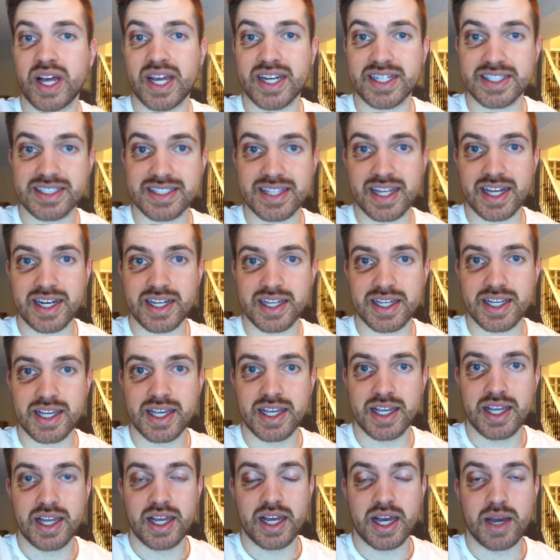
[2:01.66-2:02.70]
anesthetic.
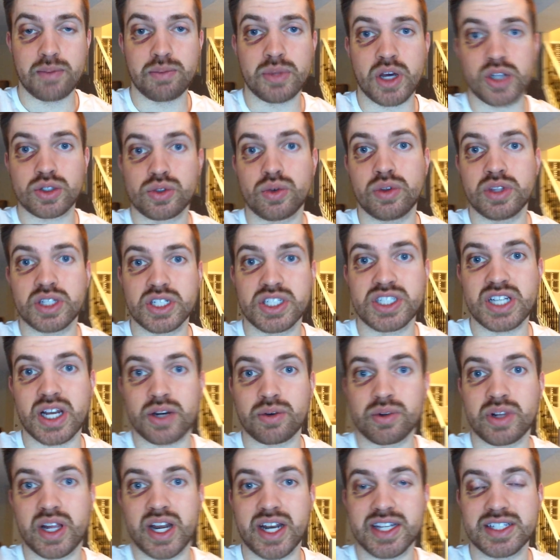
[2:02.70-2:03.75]
I'm not doing the
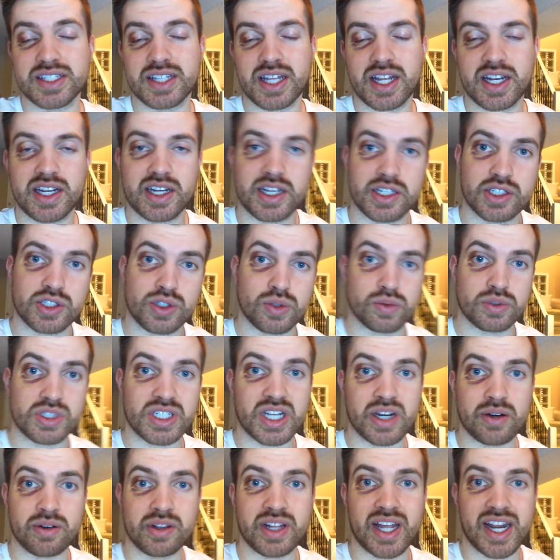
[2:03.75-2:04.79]
general anesthetic. And so
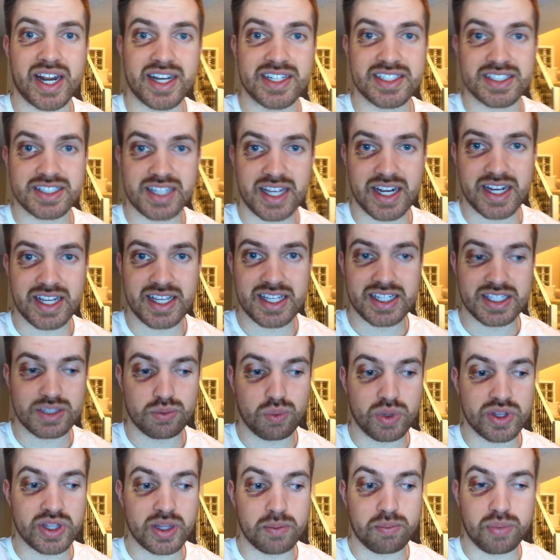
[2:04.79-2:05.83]
general anesthetic is
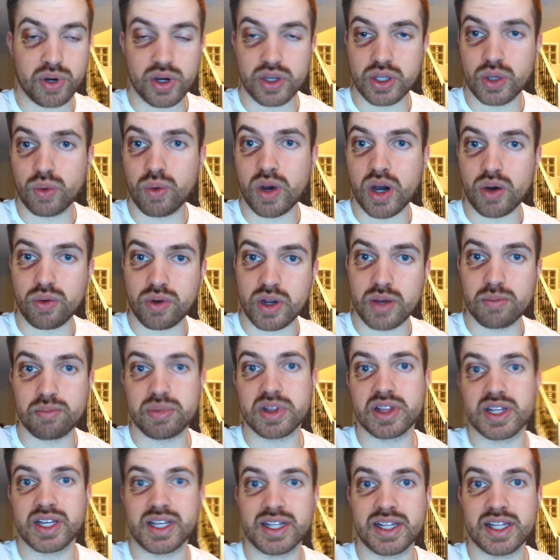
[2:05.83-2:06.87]
when they put you out
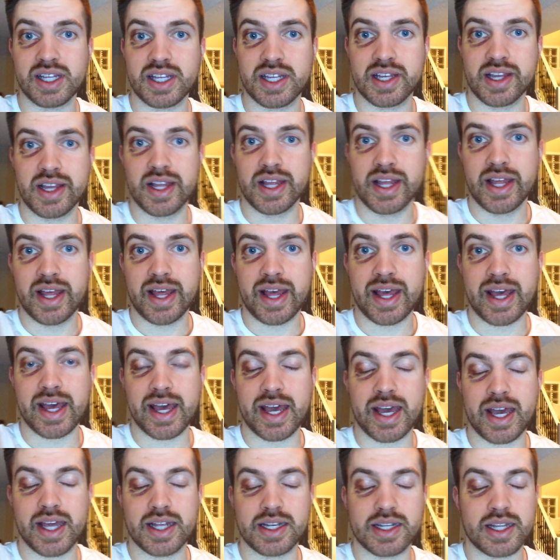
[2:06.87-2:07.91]
completely
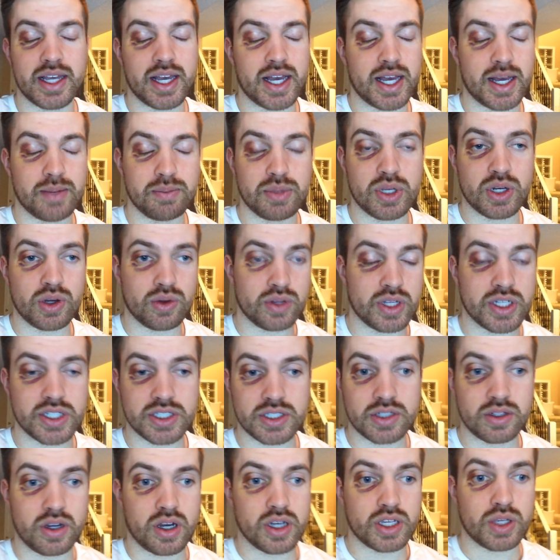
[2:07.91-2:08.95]
and they
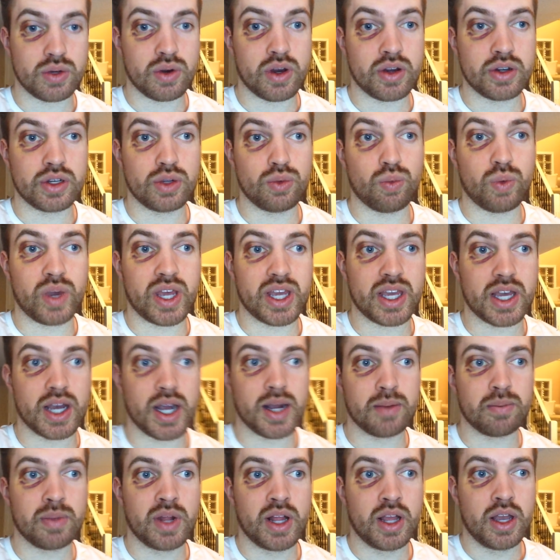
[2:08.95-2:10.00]
just knock you out and you wake
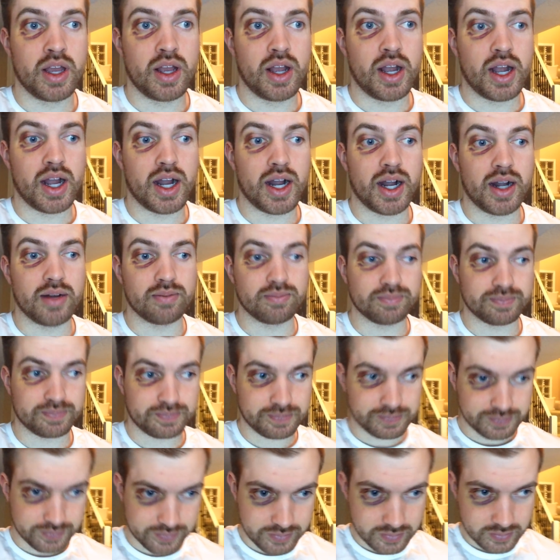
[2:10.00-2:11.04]
up.
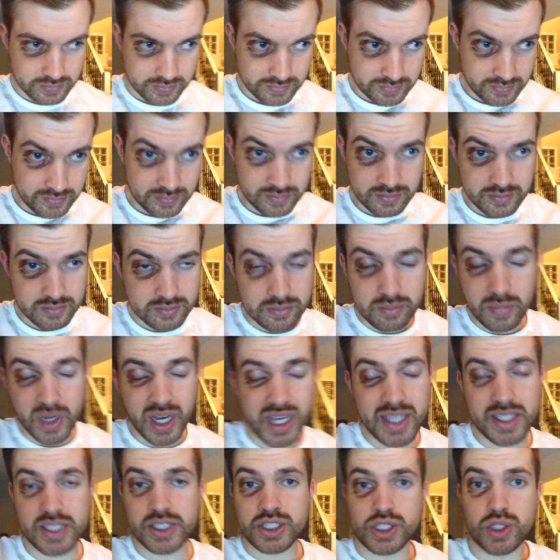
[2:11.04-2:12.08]

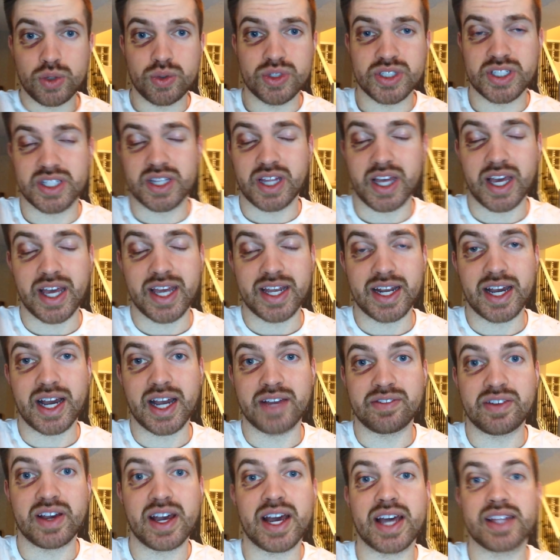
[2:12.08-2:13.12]
My issue is that
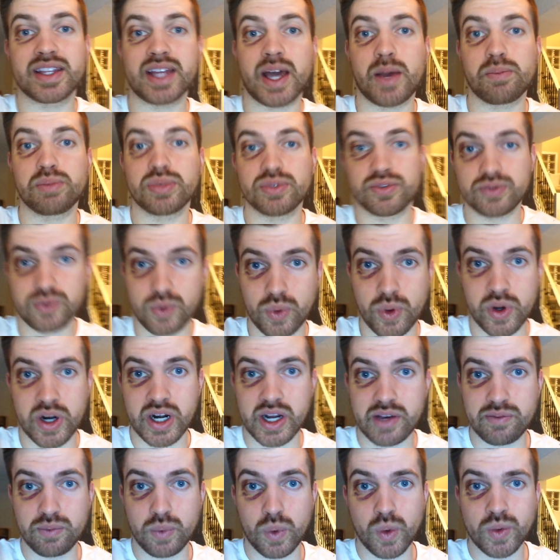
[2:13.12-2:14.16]
I've had that before
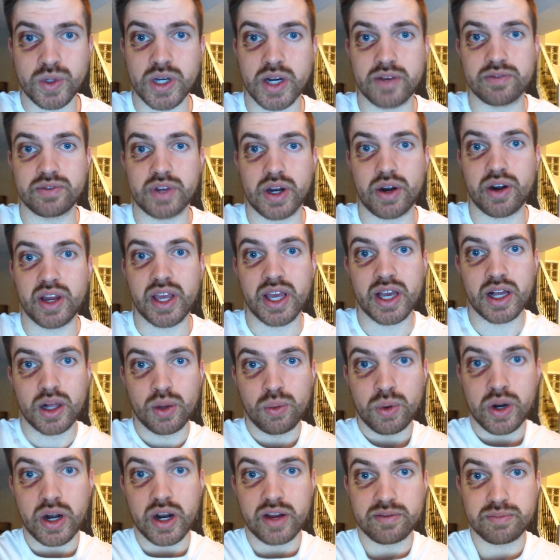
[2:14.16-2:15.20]
and I've woke up very
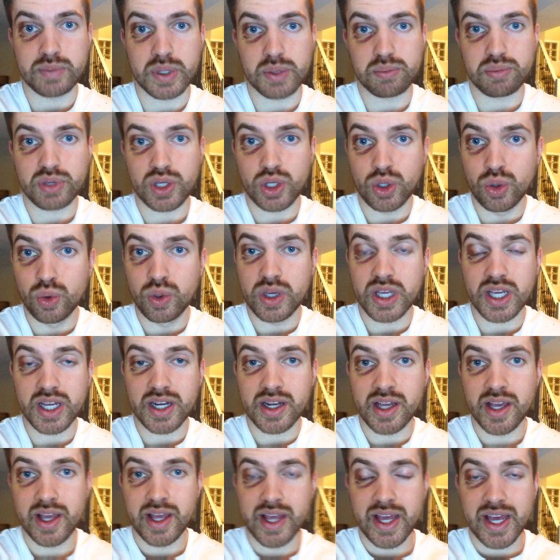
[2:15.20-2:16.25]
ill where I've been
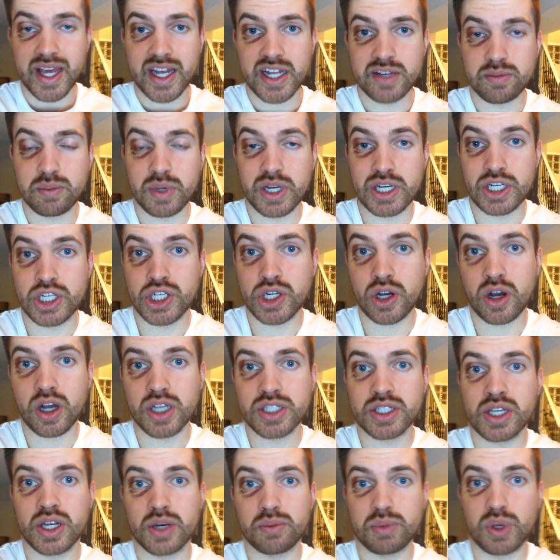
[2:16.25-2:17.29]
puking, and if my jaw
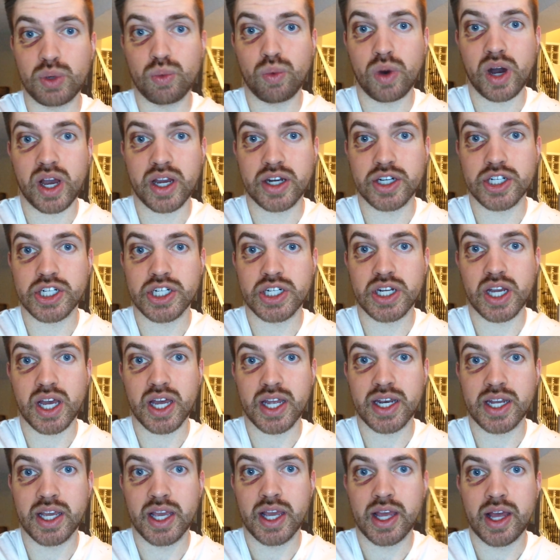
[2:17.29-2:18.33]
is going to be wired
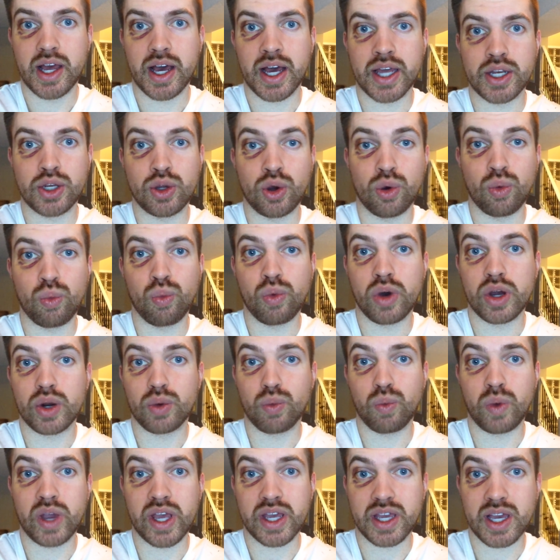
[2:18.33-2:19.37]
shut, I don't want to
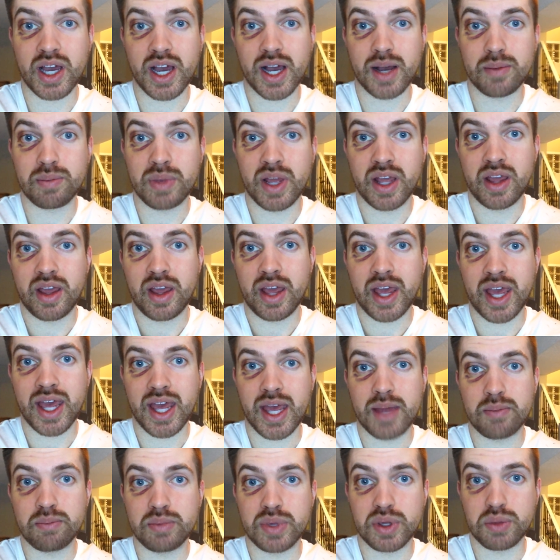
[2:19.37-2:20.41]
wake up
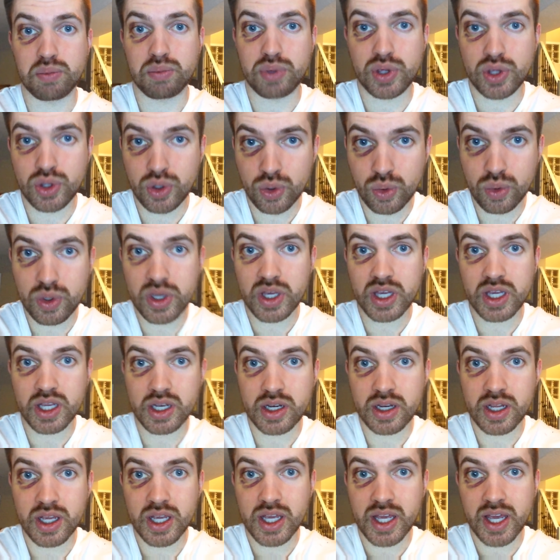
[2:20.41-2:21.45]
and be
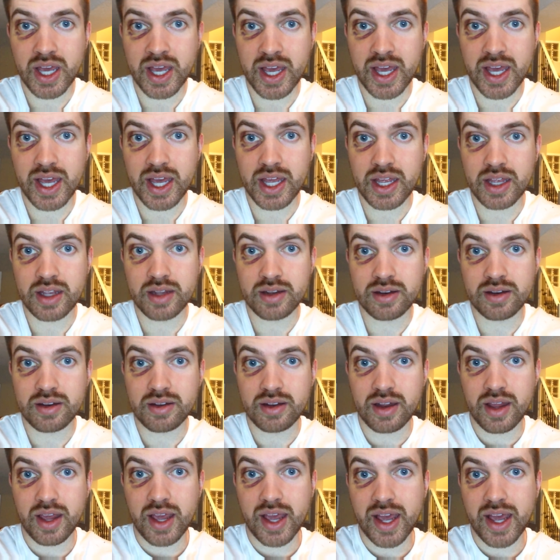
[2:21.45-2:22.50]
puking and